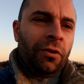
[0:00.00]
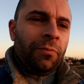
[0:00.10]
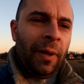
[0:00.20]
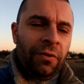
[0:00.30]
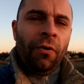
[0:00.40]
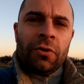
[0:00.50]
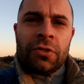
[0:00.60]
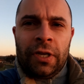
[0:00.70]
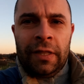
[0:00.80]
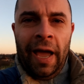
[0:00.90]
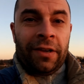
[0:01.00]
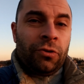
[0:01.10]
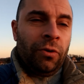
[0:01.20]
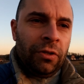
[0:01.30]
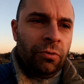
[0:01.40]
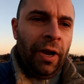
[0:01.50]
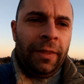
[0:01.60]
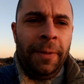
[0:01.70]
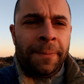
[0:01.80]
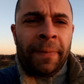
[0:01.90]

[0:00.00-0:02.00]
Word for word: Not many phones can actually do that.